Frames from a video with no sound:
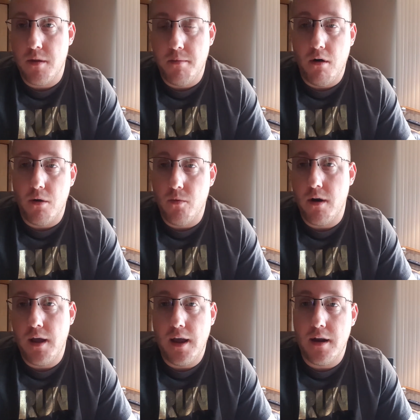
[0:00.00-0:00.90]
the ball in
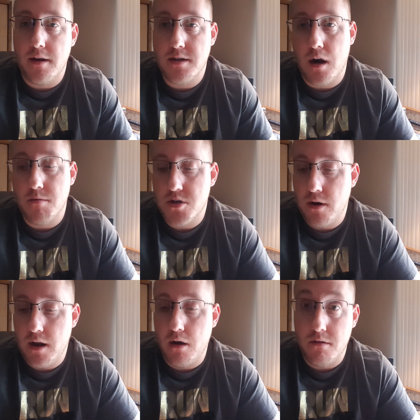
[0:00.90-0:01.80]
one hand and his arm
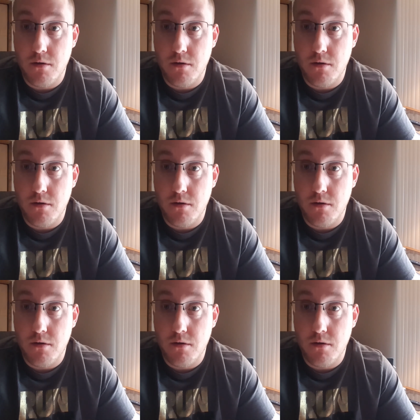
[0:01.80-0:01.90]
straight out,